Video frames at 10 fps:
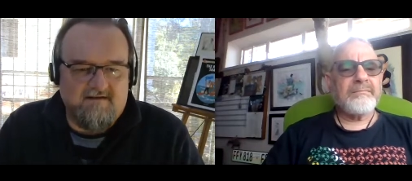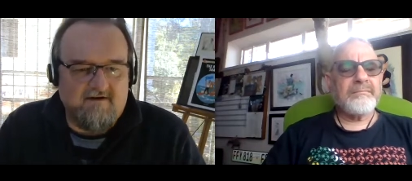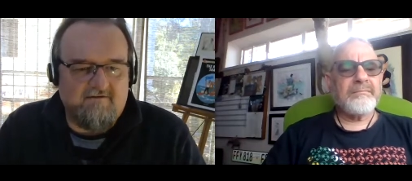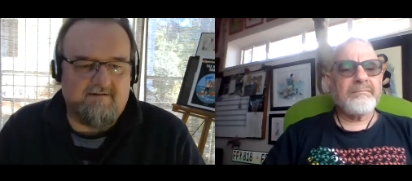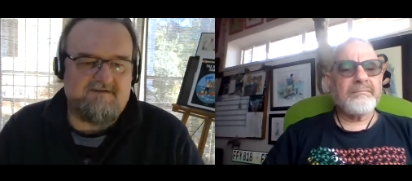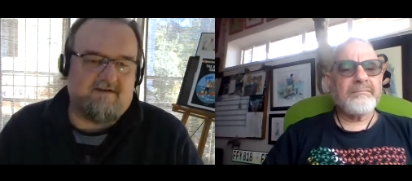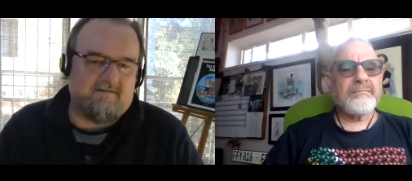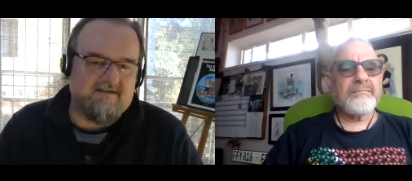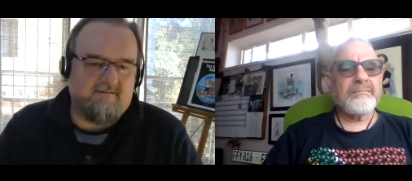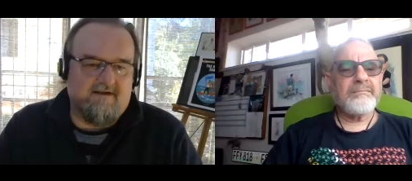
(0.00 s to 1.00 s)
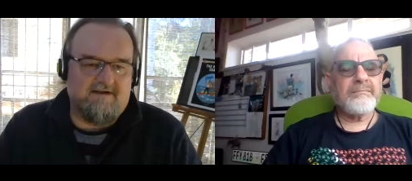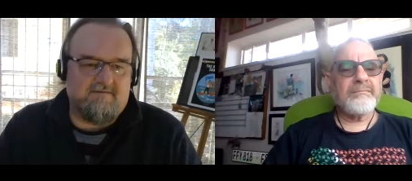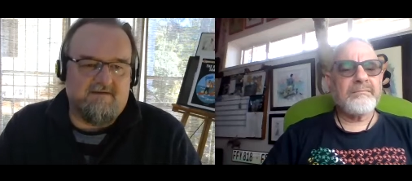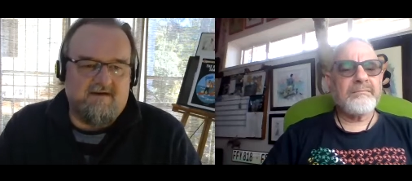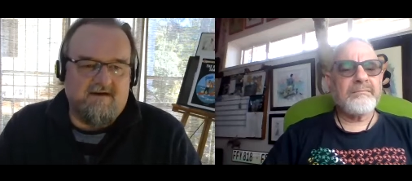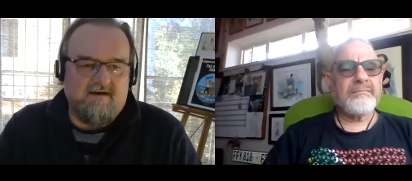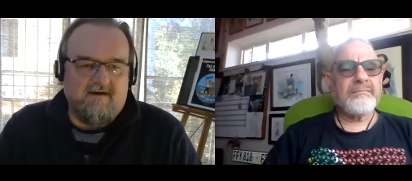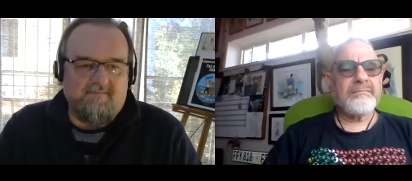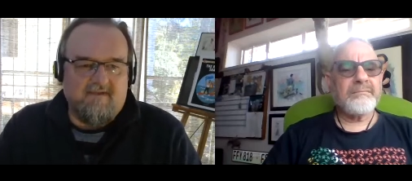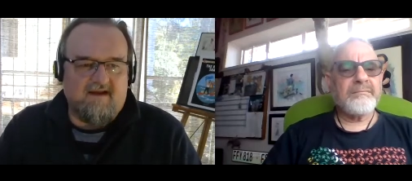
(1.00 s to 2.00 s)
Speaker 1: the corruption and the mismanagement
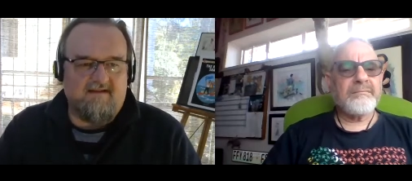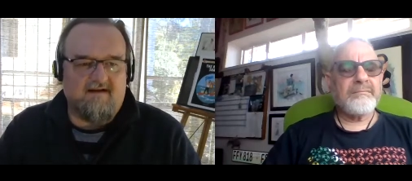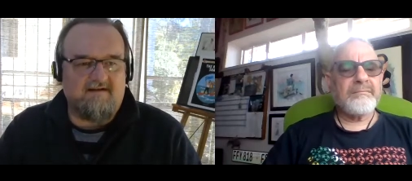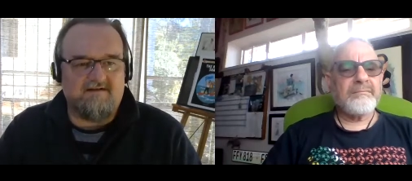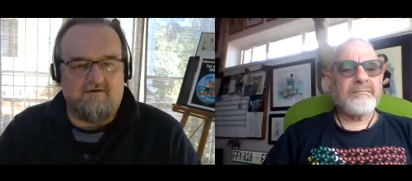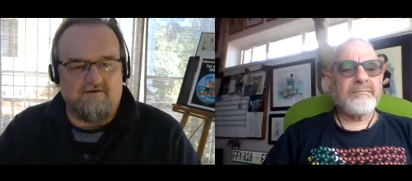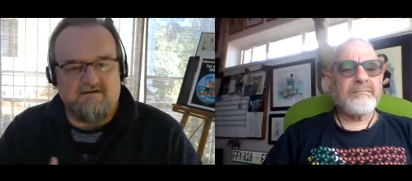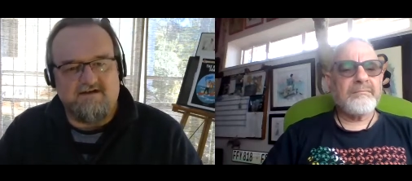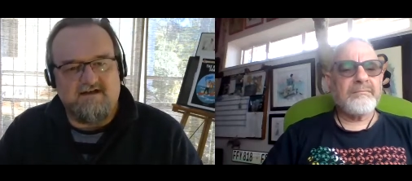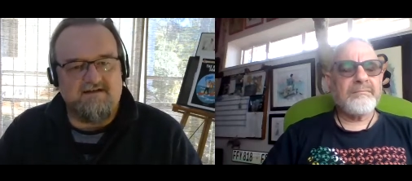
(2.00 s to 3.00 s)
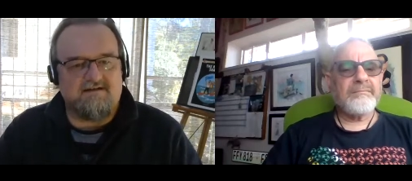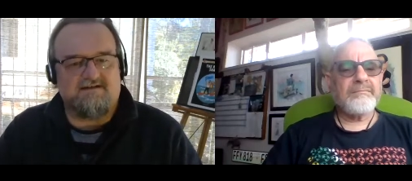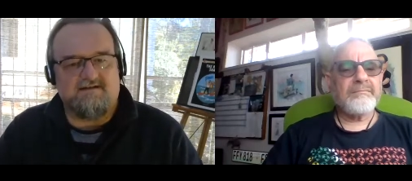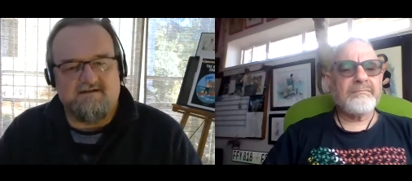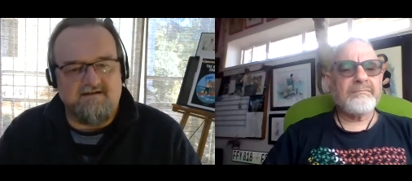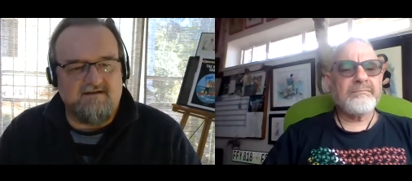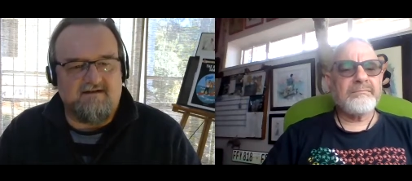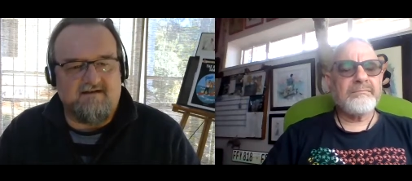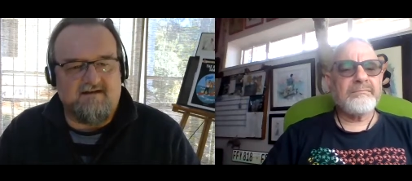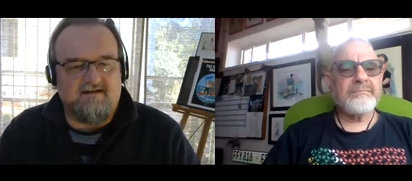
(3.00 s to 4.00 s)
and, and the social changes just you
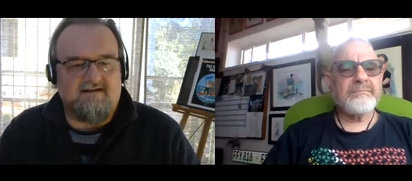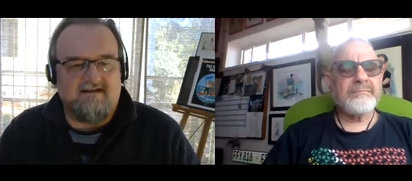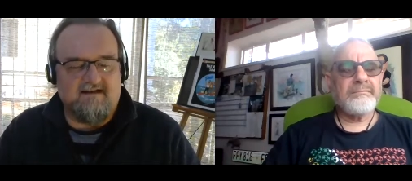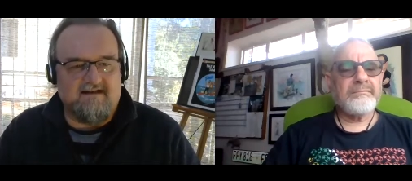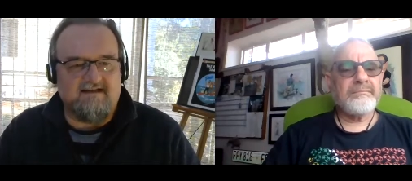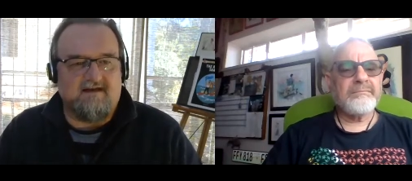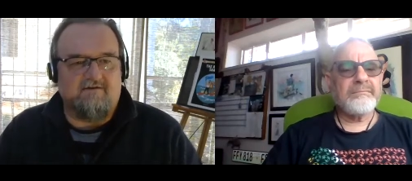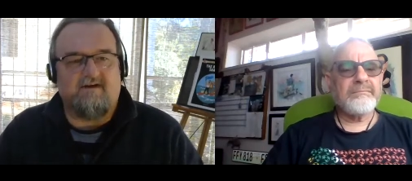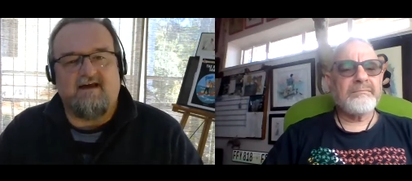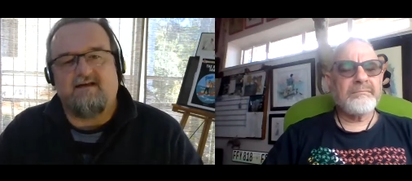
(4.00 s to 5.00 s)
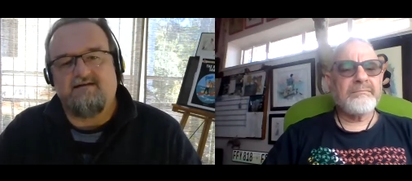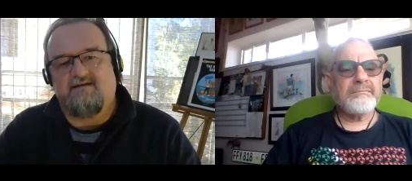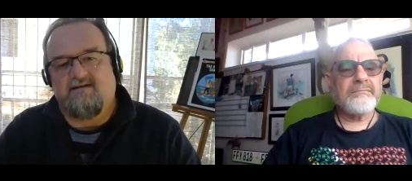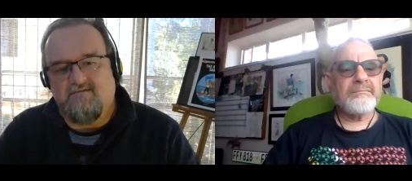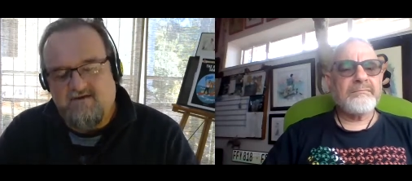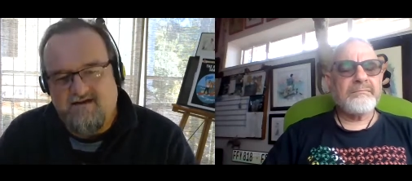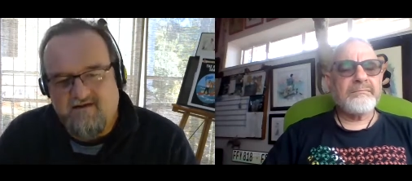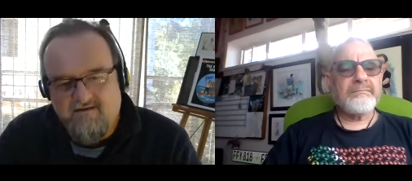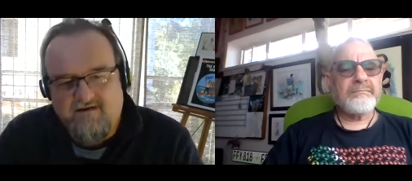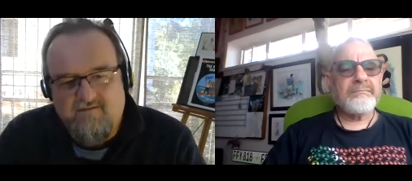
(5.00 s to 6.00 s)
know that that, that is a reality that we
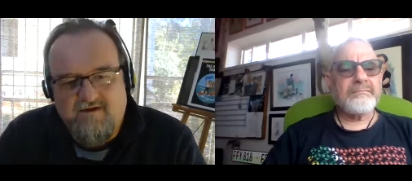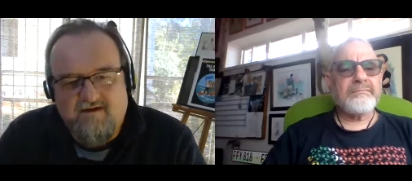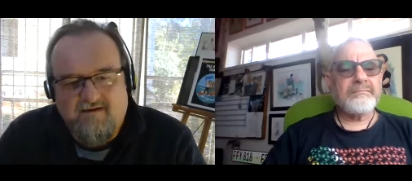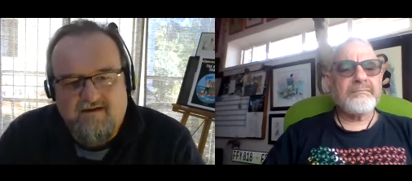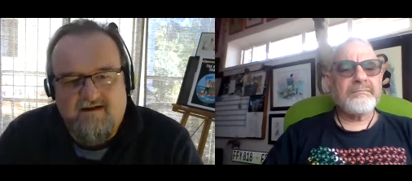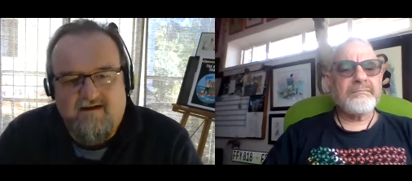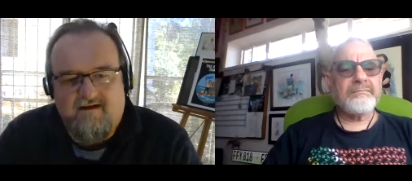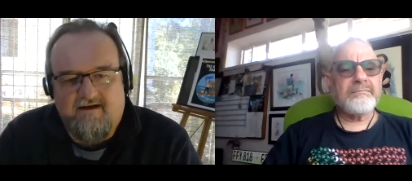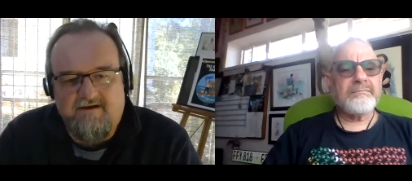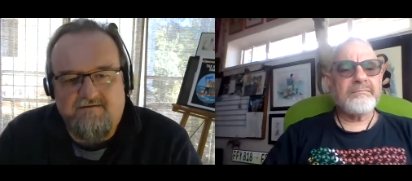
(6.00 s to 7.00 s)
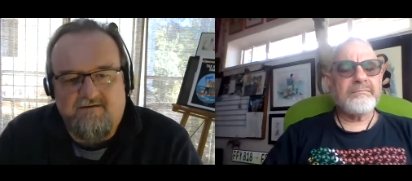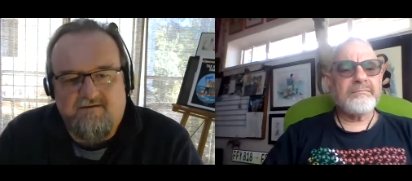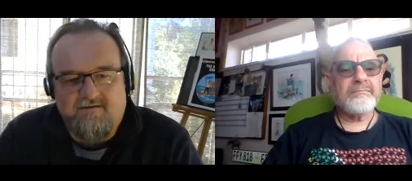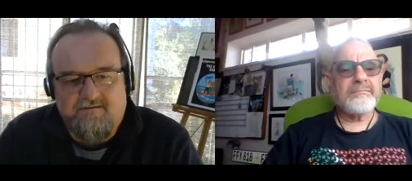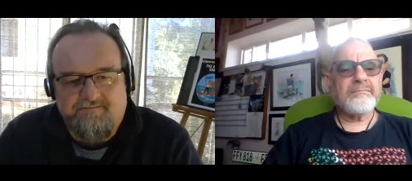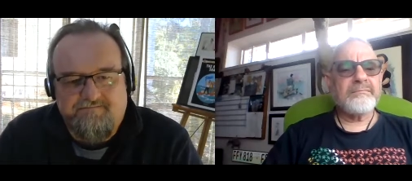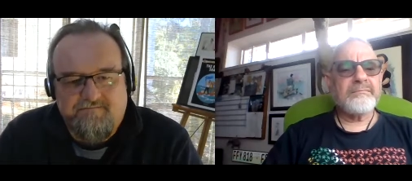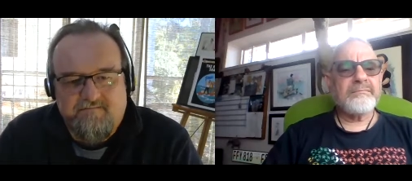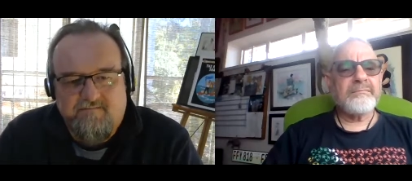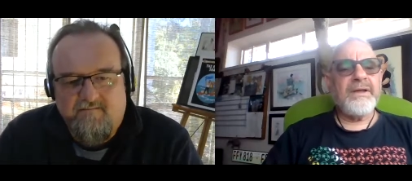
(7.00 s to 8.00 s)
that, that
Speaker 2: we engage with
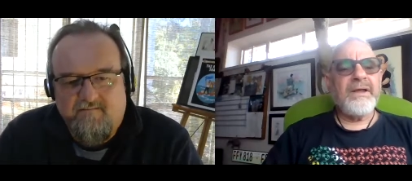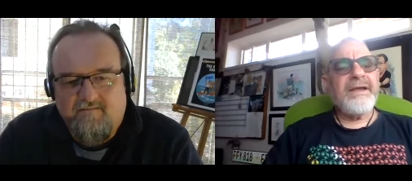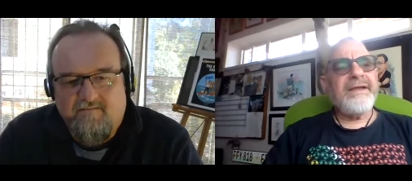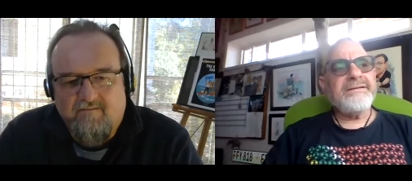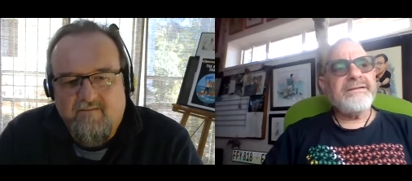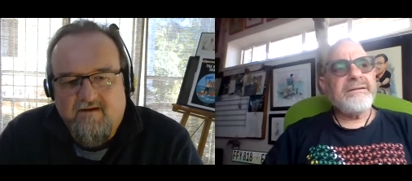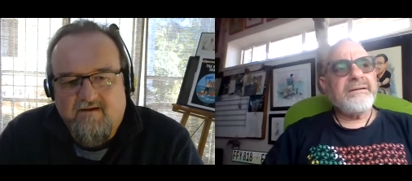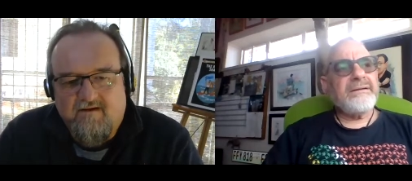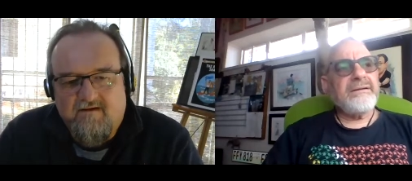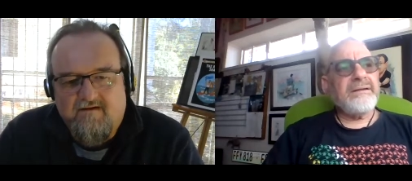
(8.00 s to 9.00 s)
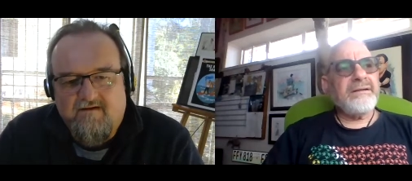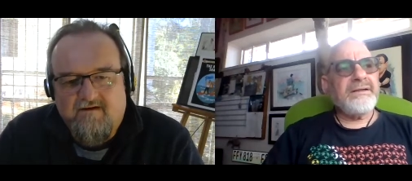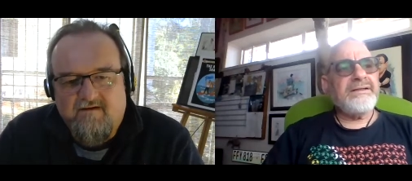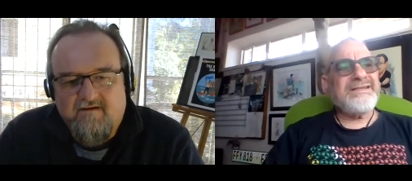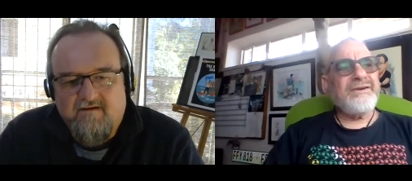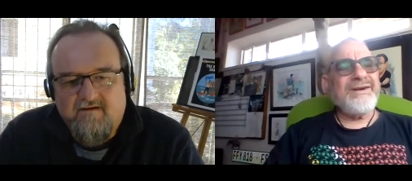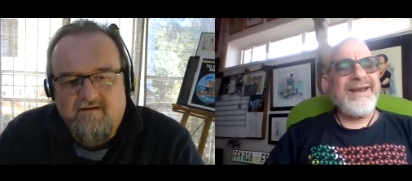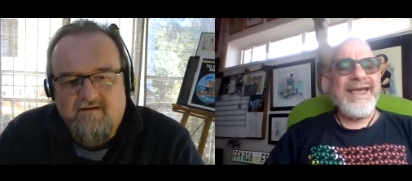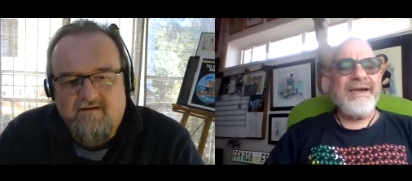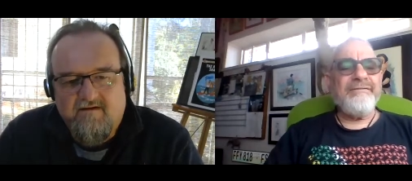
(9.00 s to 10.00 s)
is is there
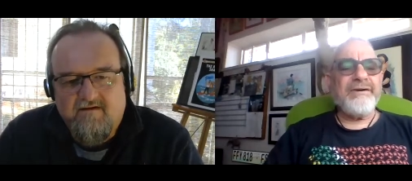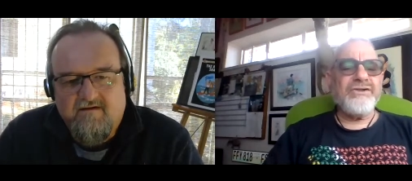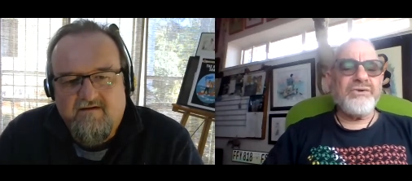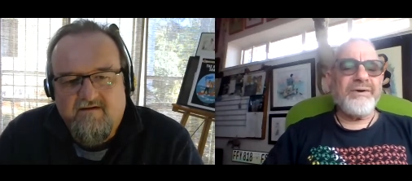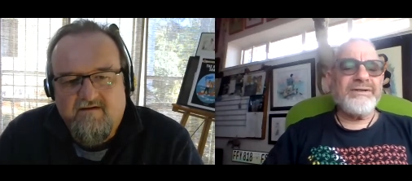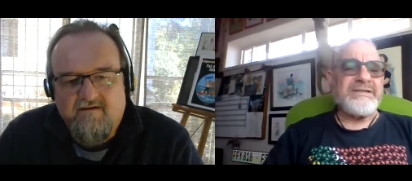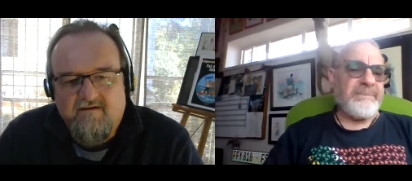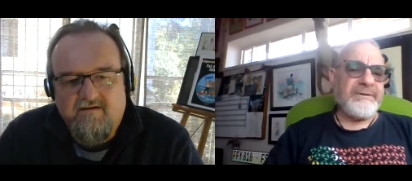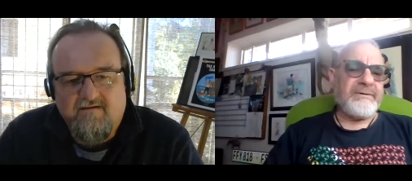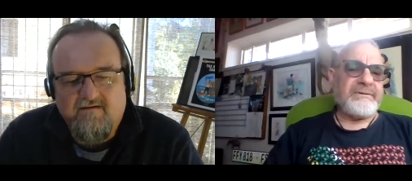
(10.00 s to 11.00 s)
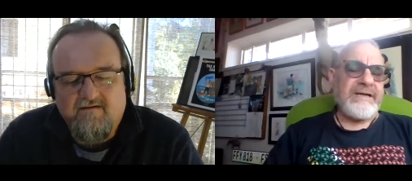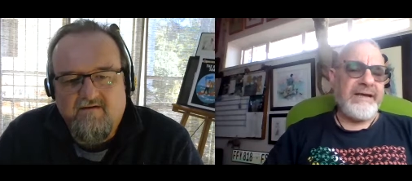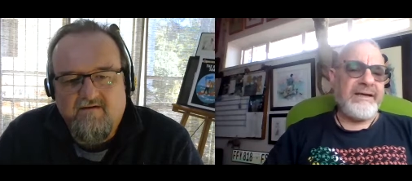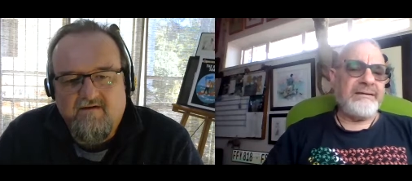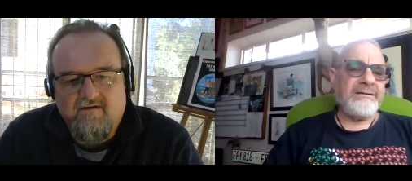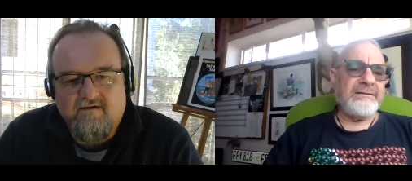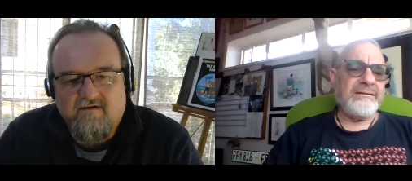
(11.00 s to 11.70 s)
an average or a typical day